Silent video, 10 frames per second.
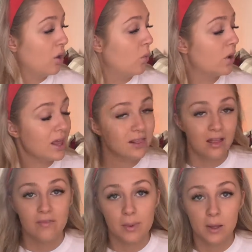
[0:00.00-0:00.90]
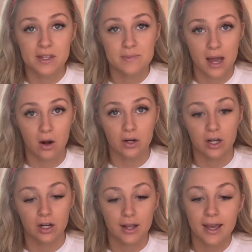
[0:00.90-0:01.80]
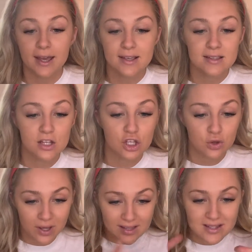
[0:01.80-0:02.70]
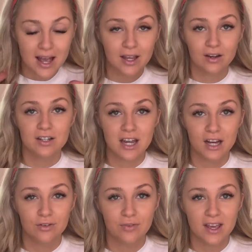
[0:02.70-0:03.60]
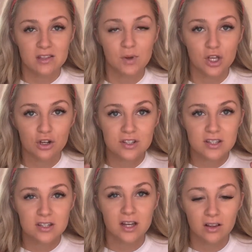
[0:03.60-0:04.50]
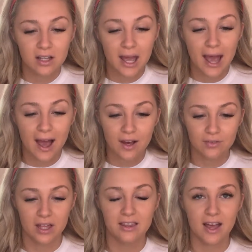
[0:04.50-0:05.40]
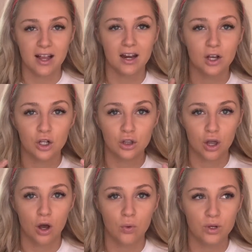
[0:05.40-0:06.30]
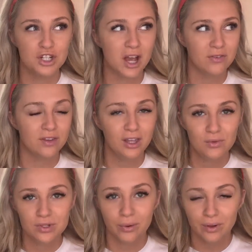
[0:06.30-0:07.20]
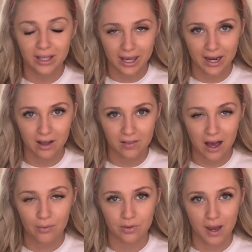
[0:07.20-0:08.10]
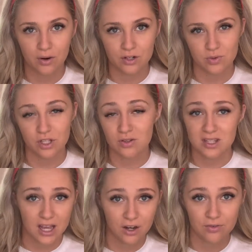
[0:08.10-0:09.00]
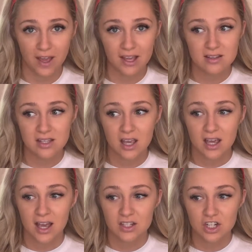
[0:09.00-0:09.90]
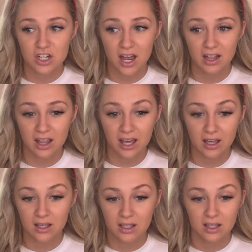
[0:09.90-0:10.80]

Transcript: what I love about this powder is you can set your entire face, but you're still gonna have like that kind of glow, which I feel like you don't get a lot with powders. Once you set your face, it's just kind of like